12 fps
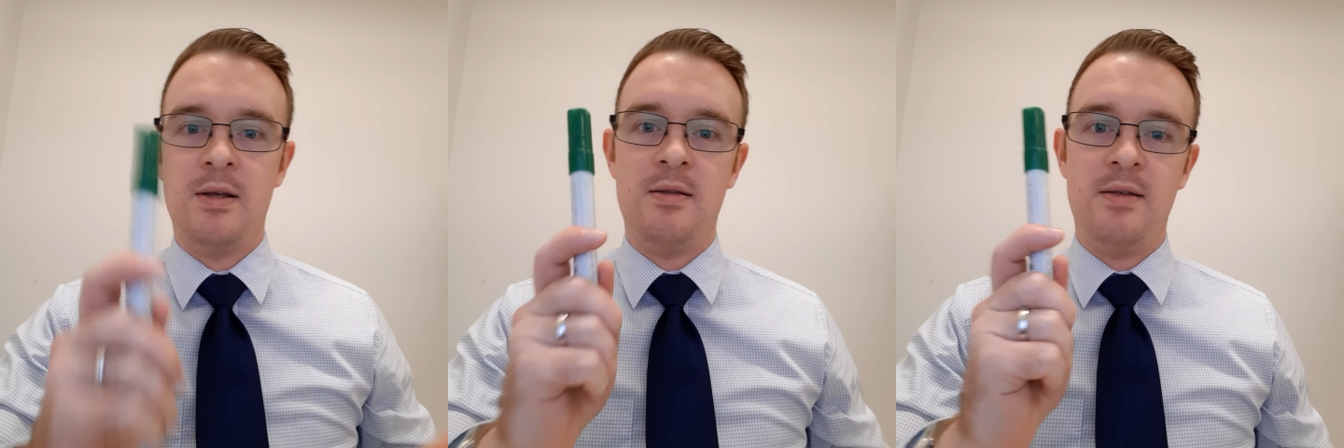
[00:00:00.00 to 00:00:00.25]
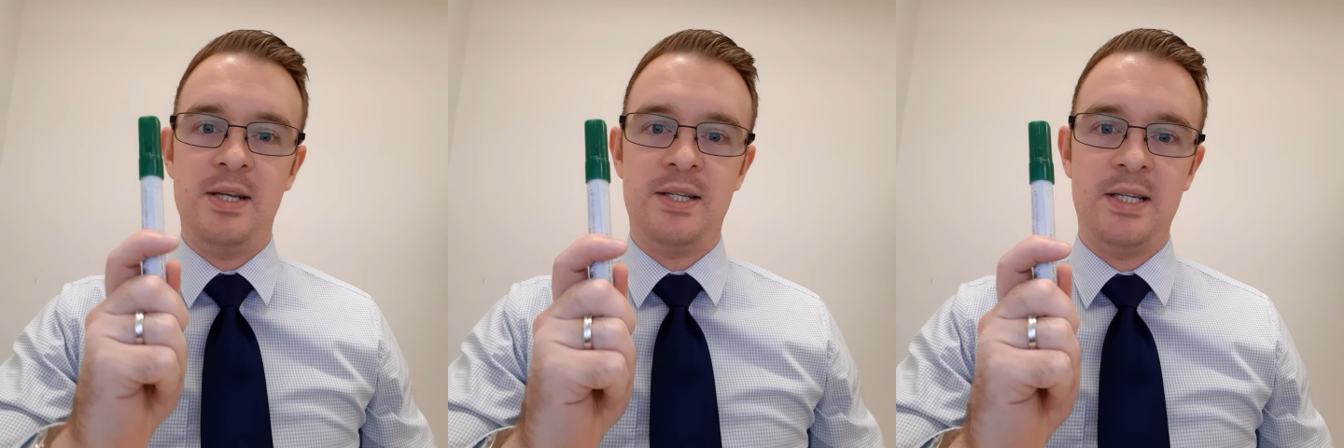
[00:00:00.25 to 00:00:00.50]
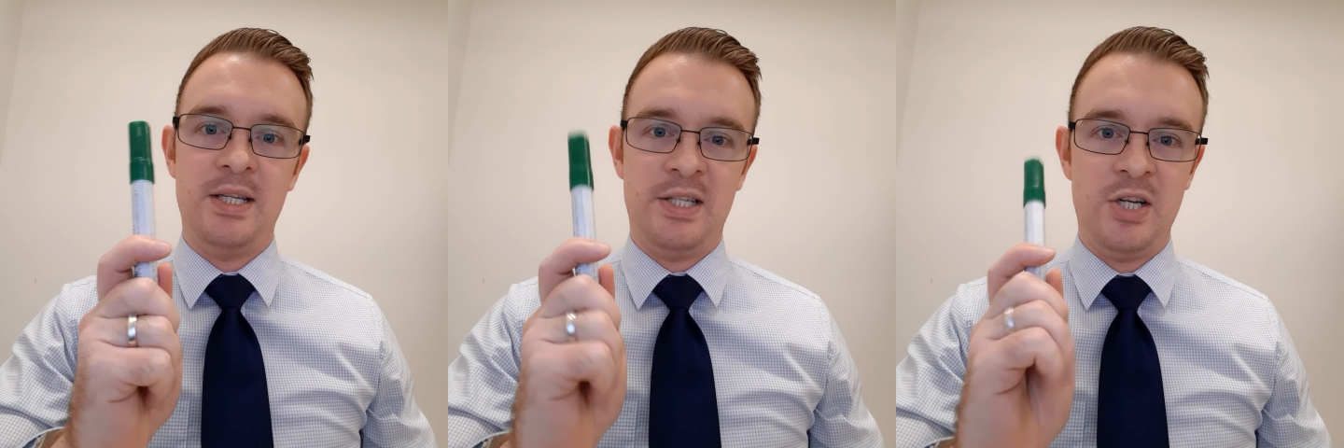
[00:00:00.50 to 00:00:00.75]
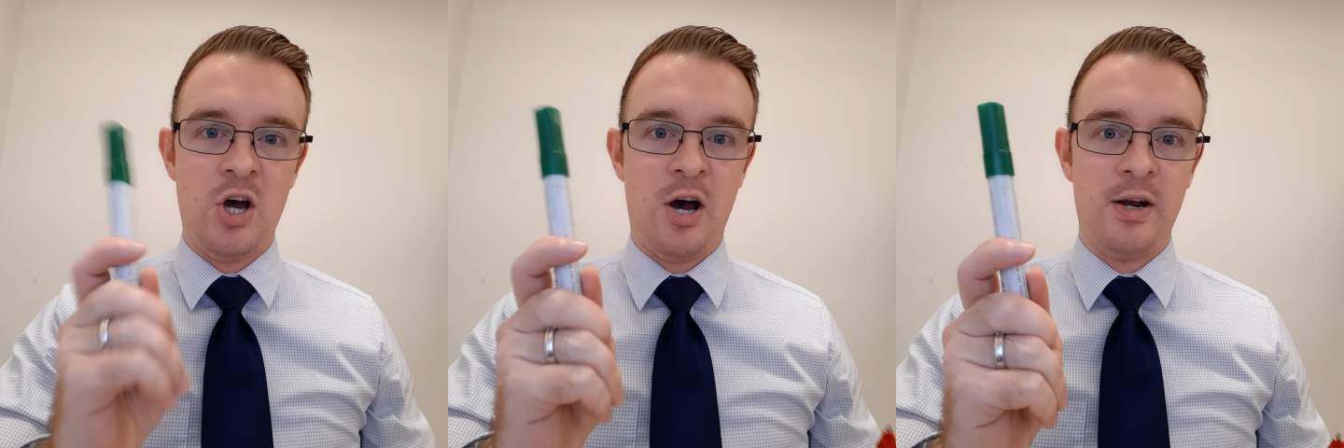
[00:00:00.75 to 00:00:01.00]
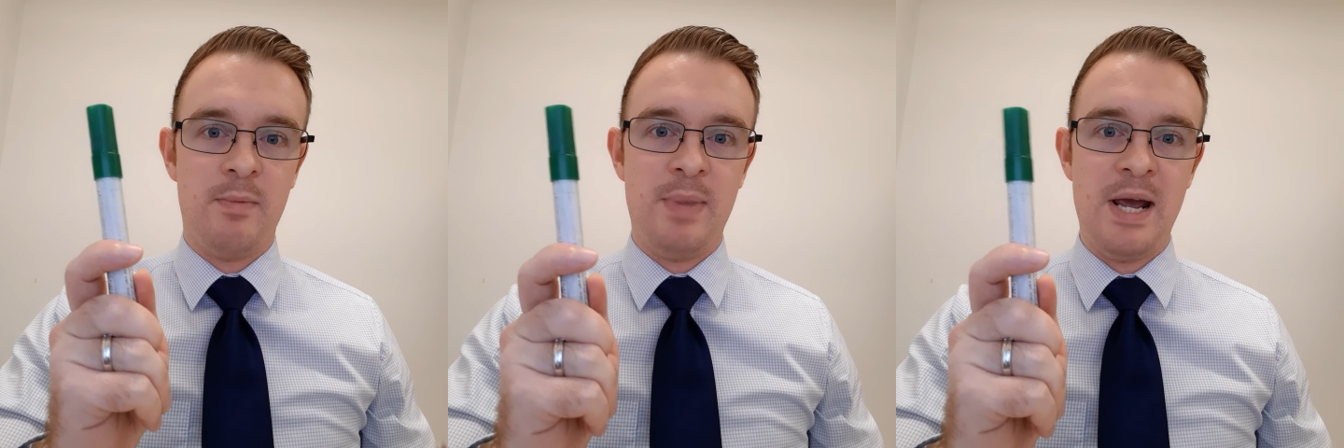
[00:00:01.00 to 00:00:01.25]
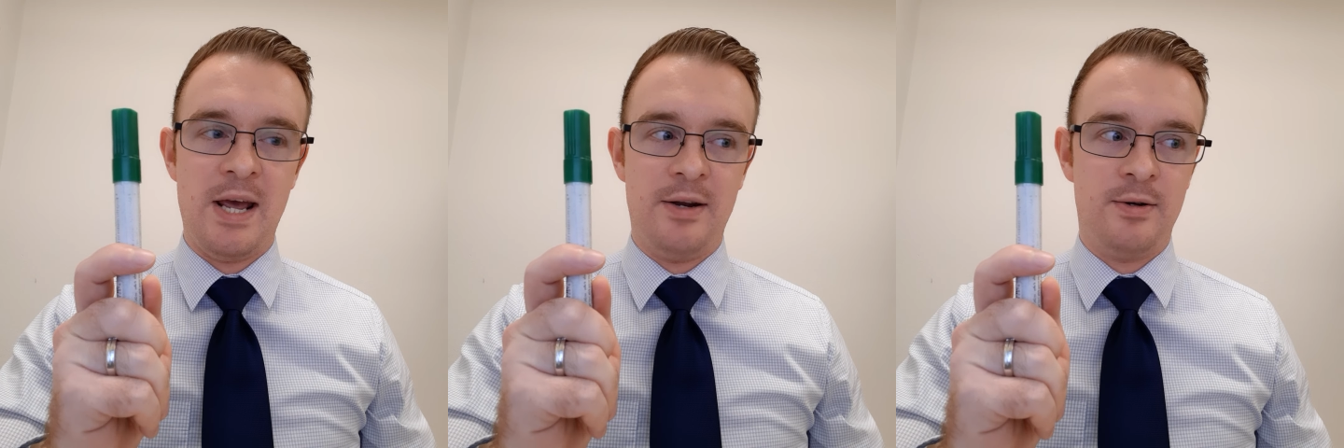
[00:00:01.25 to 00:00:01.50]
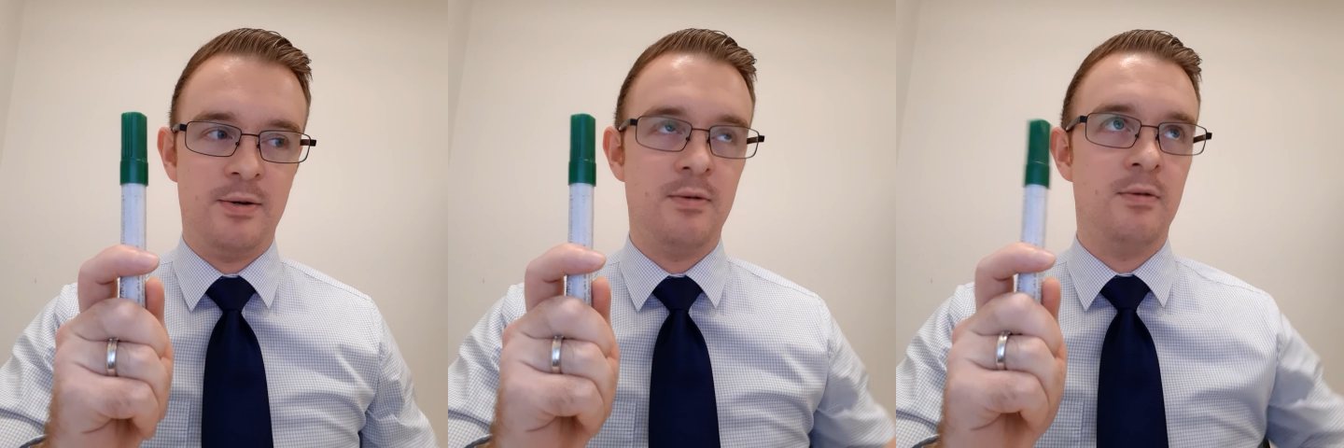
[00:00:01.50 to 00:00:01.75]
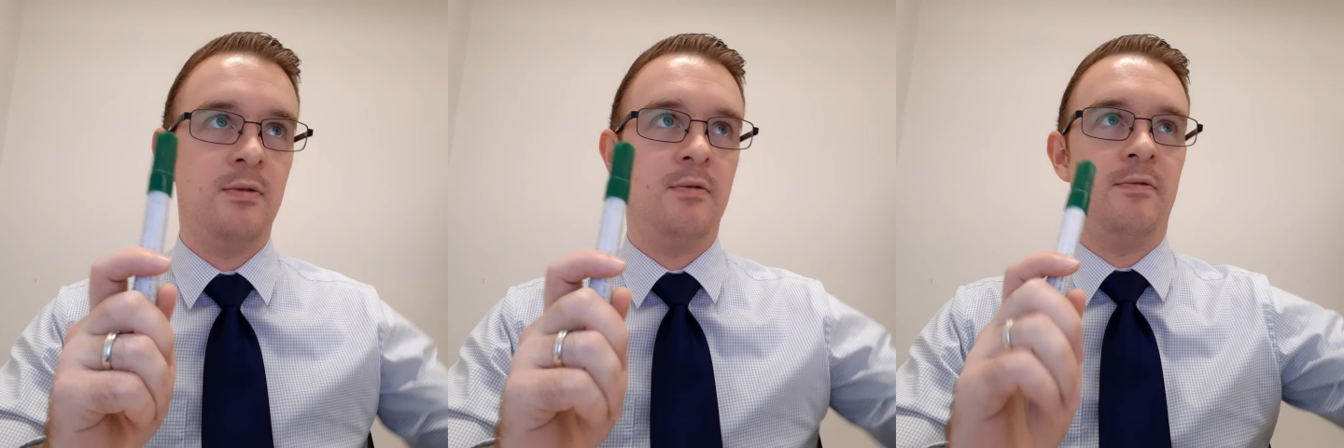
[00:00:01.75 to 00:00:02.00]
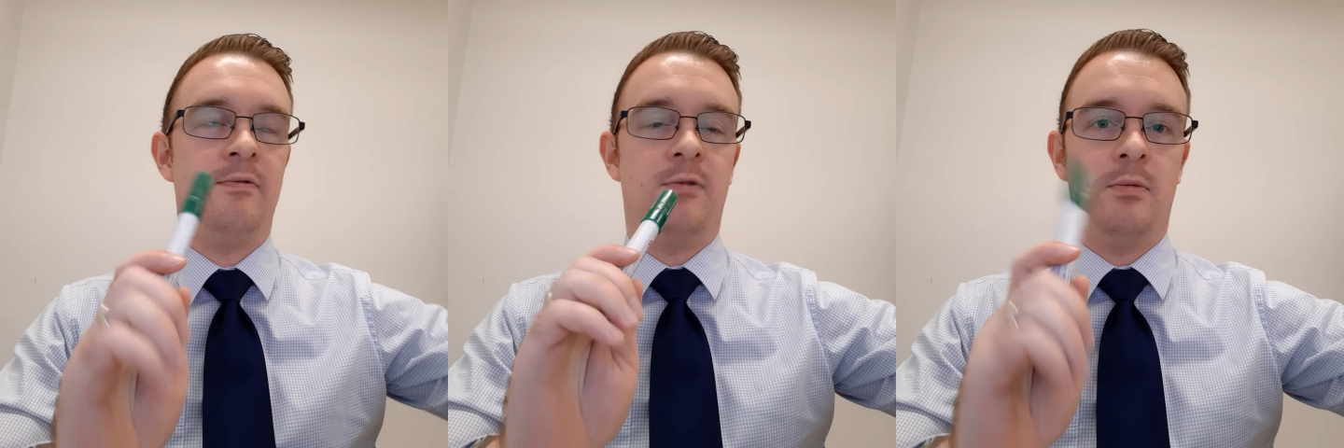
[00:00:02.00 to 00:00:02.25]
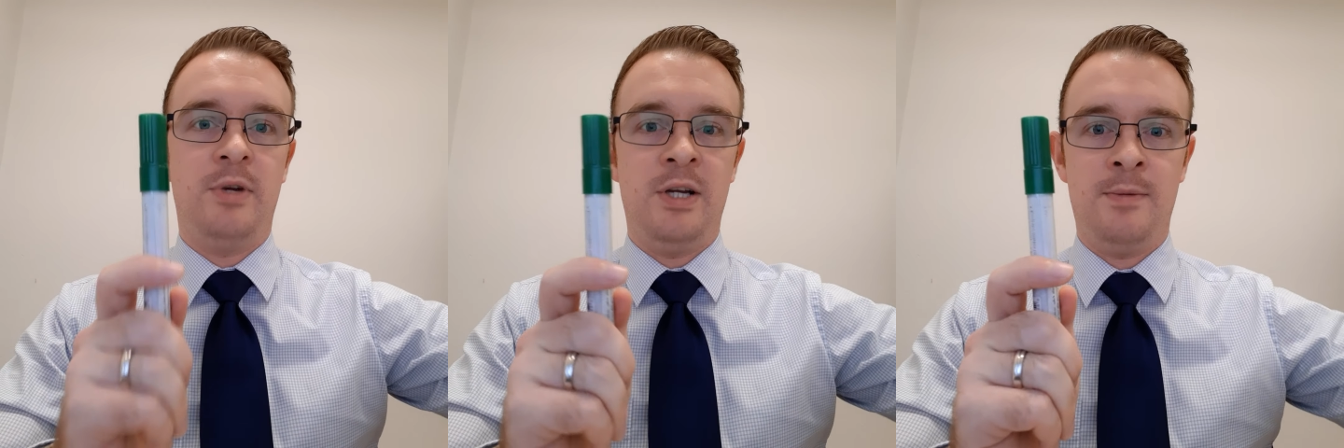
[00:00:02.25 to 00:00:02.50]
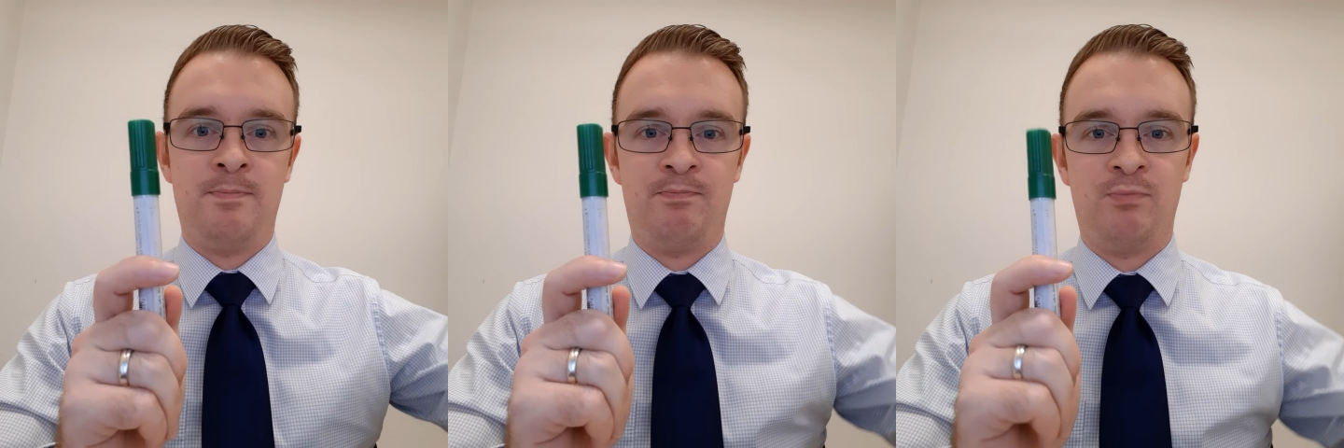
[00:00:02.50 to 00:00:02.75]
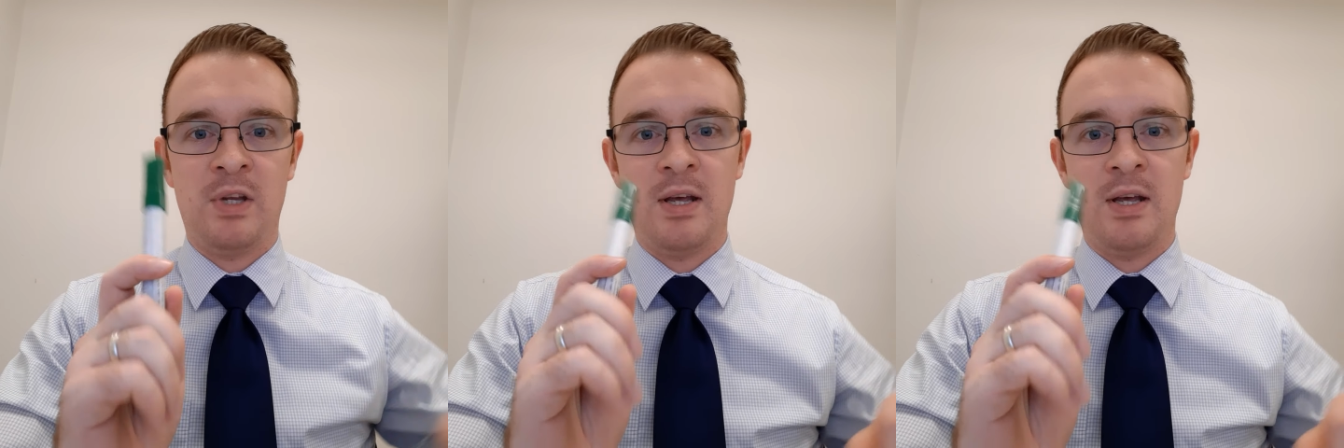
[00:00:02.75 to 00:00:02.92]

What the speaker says: This is not a pen. For me,